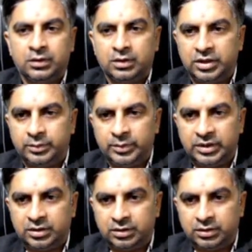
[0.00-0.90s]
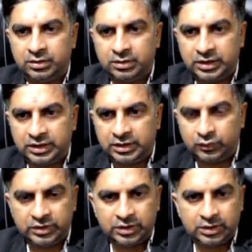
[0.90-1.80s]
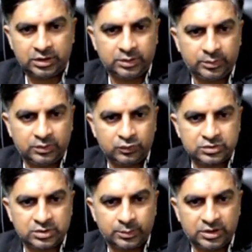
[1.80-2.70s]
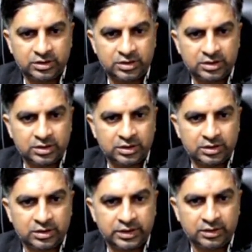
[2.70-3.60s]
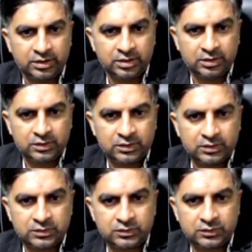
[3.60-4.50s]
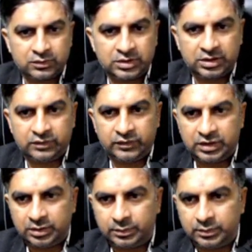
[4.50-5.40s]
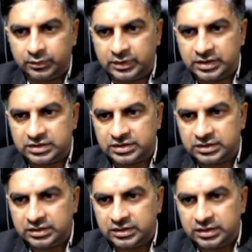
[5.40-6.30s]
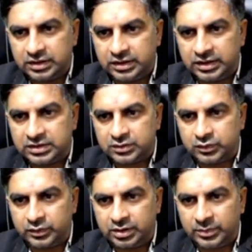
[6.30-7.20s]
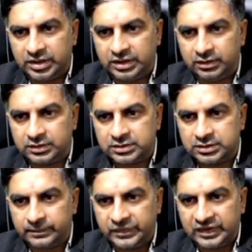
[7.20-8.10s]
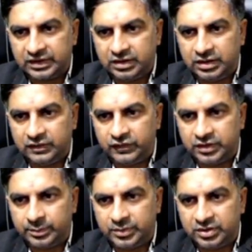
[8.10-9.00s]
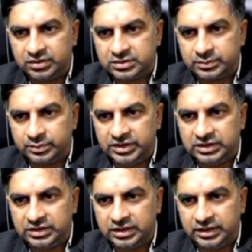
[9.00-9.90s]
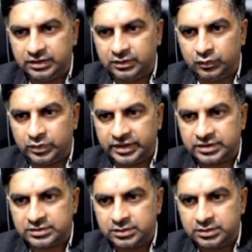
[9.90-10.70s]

let me write down here, let me use some another color again so that will help. You can see x square minus alpha plus beta into x